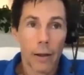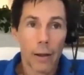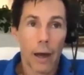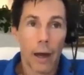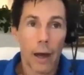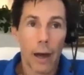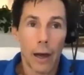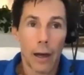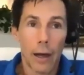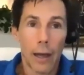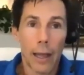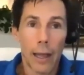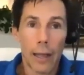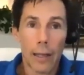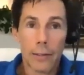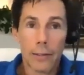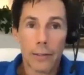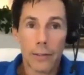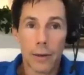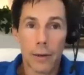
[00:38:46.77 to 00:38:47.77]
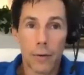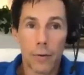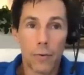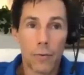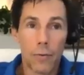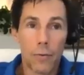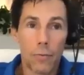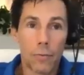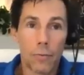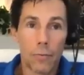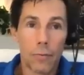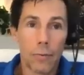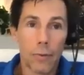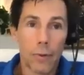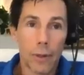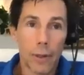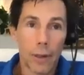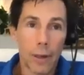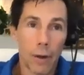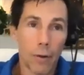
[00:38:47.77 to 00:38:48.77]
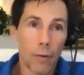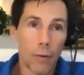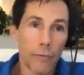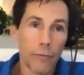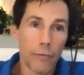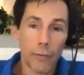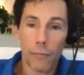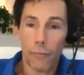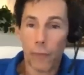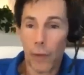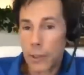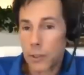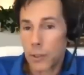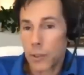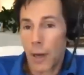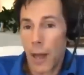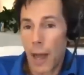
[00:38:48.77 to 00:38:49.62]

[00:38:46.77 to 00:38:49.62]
uh, and so you know if inflation